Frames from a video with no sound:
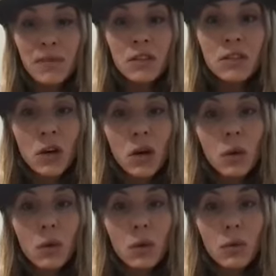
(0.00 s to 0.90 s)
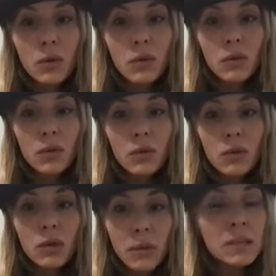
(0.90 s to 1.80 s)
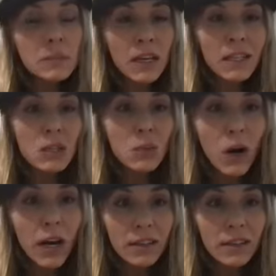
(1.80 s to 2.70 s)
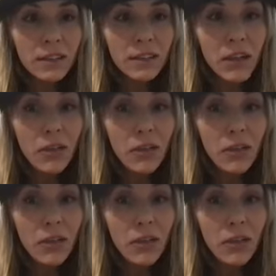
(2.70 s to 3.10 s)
So the best beacon's the one